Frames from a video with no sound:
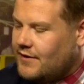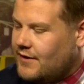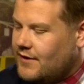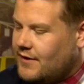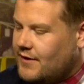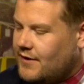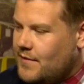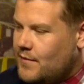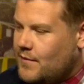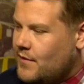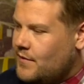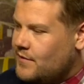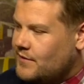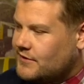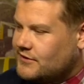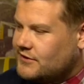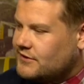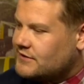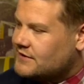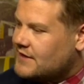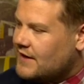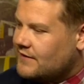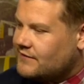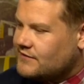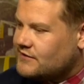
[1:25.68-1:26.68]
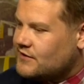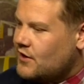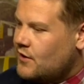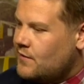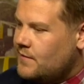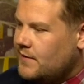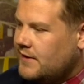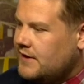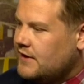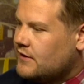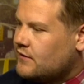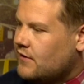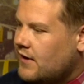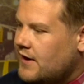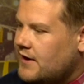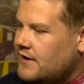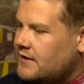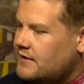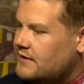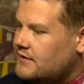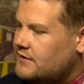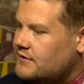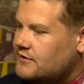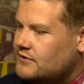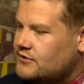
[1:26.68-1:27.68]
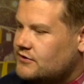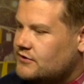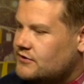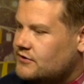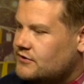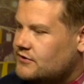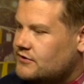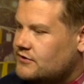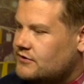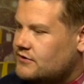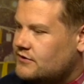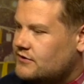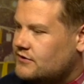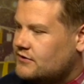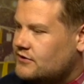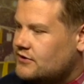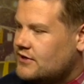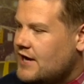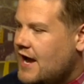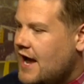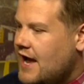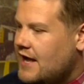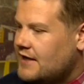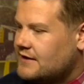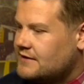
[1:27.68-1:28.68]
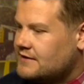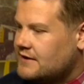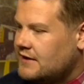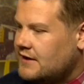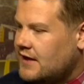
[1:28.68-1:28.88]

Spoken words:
I mean, we would just have so many great chats.